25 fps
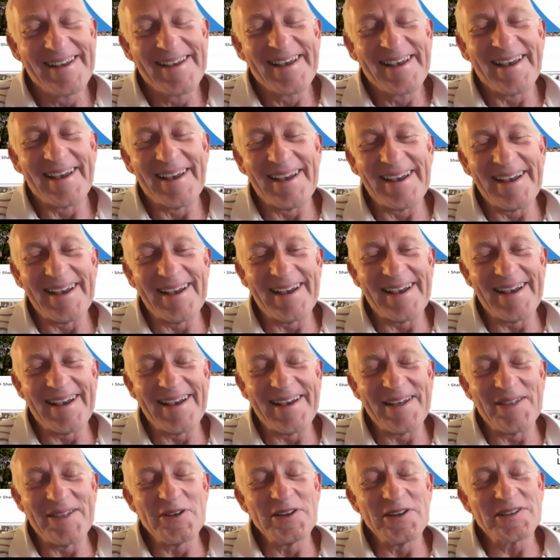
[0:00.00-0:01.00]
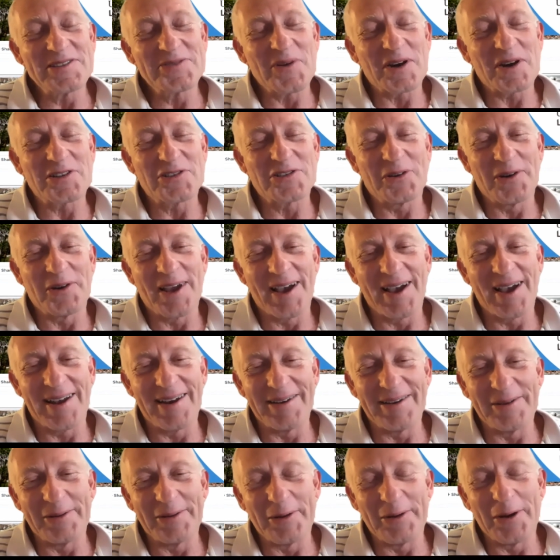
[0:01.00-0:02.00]
this rationale,
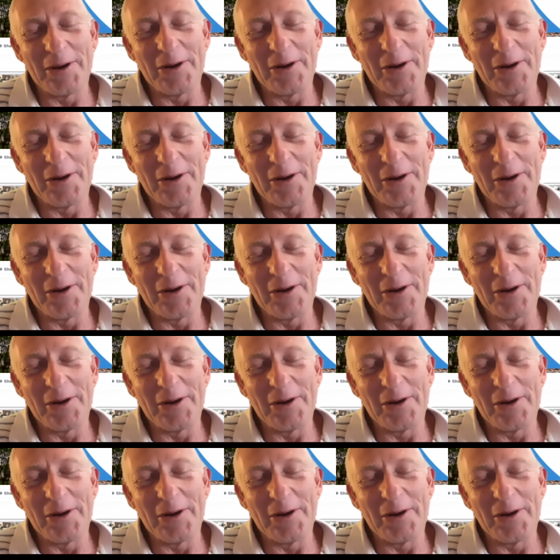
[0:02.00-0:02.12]
you know,